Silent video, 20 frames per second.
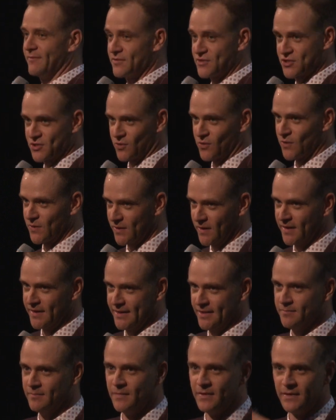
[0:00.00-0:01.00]
a sword on
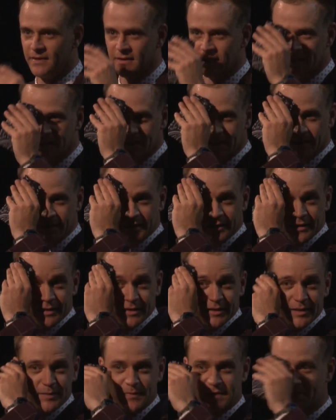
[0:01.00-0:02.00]
him.
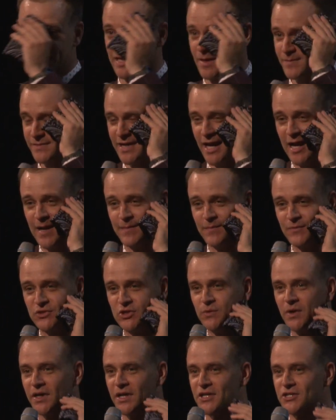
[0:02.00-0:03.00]
But sometimes
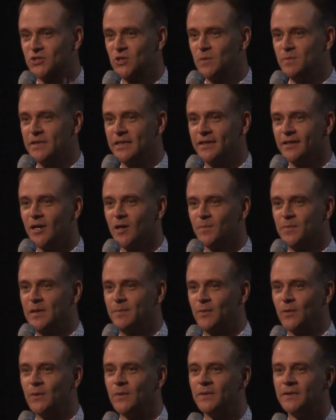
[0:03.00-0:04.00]
you unassuming young
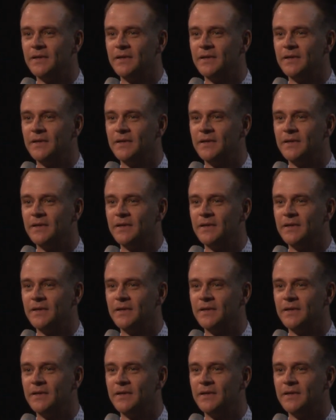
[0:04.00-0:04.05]
people